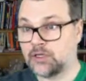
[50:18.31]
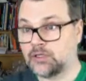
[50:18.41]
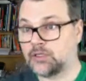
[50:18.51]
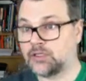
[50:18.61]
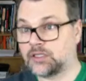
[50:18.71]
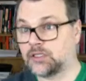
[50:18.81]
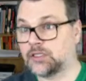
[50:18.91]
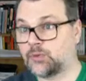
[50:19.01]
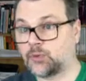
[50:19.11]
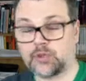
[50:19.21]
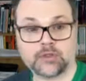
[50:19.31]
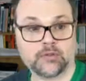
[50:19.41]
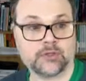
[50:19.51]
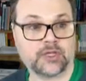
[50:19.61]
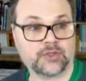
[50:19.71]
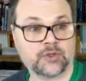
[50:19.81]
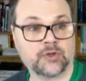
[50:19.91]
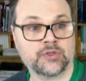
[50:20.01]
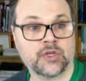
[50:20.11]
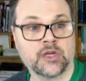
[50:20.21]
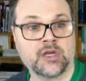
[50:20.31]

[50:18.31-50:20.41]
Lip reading: the distance between clusters,